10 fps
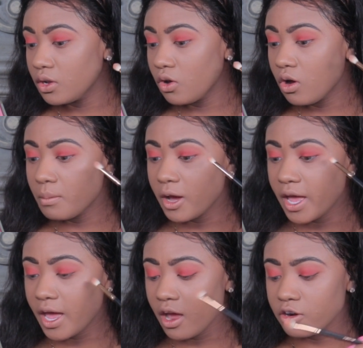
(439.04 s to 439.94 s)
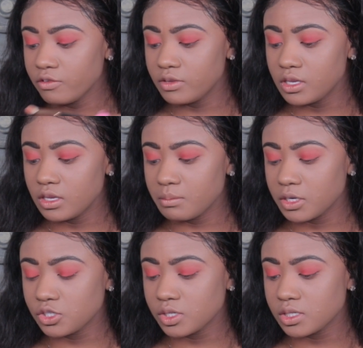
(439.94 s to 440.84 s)
that on my outer V in my
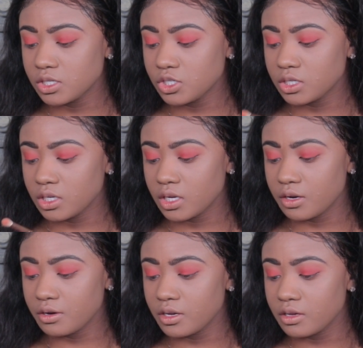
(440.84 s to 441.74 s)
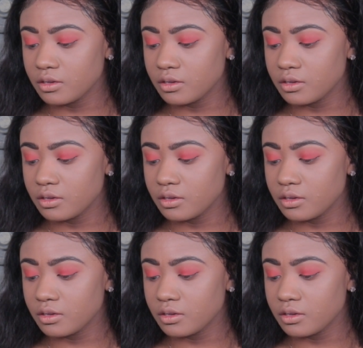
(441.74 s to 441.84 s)
transitioning area.